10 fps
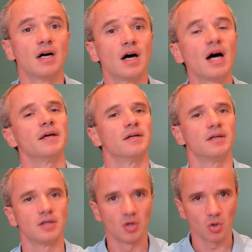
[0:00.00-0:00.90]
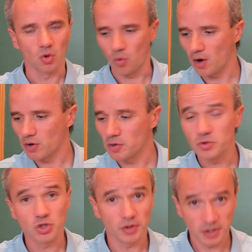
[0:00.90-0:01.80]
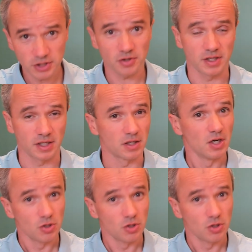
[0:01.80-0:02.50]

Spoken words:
Hi, welcome to ARISTOTHINK.